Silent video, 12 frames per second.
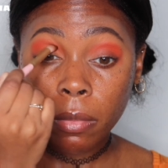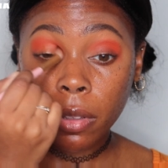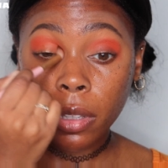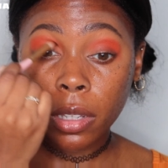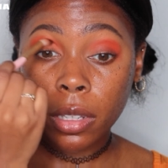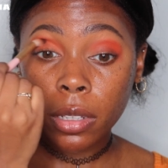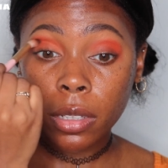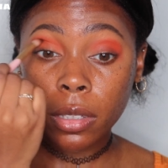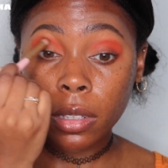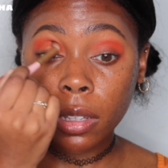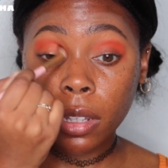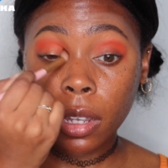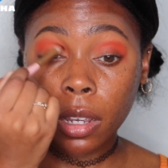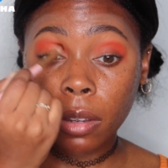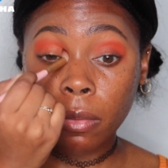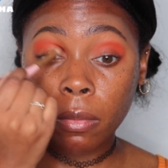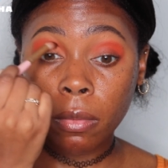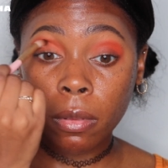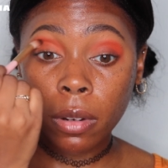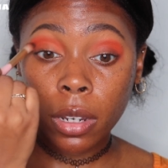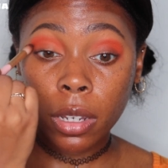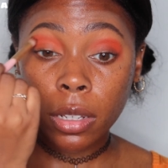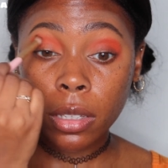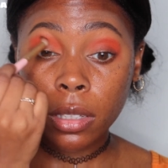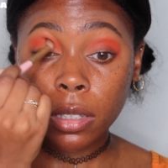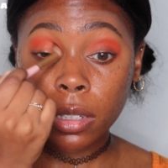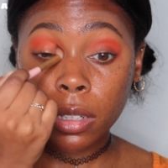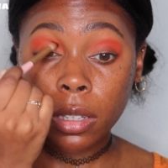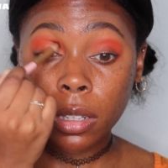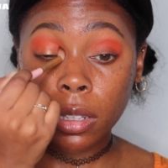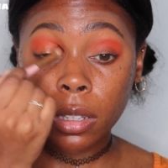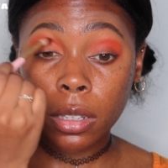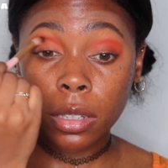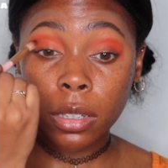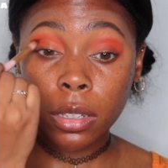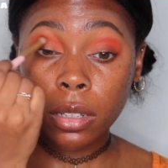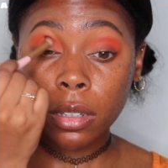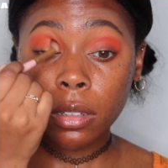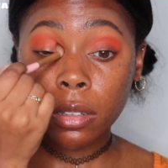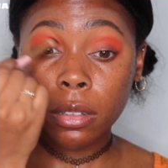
blend that right in.